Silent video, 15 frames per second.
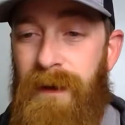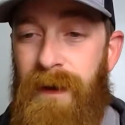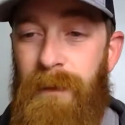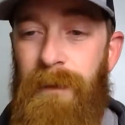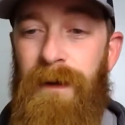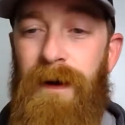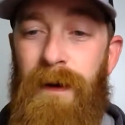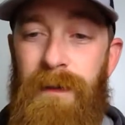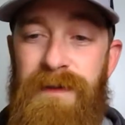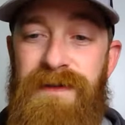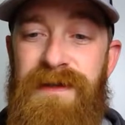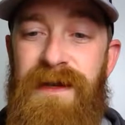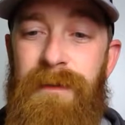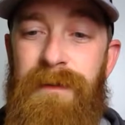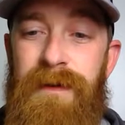I will always
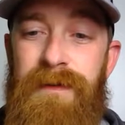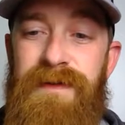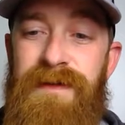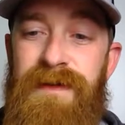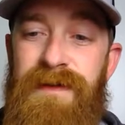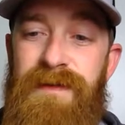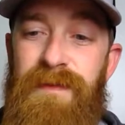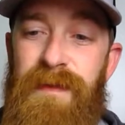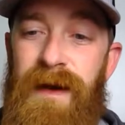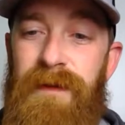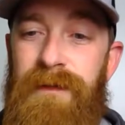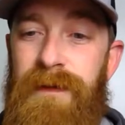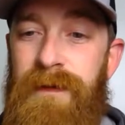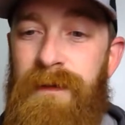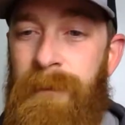keep those things
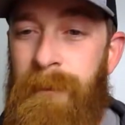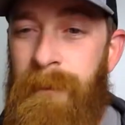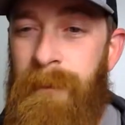private.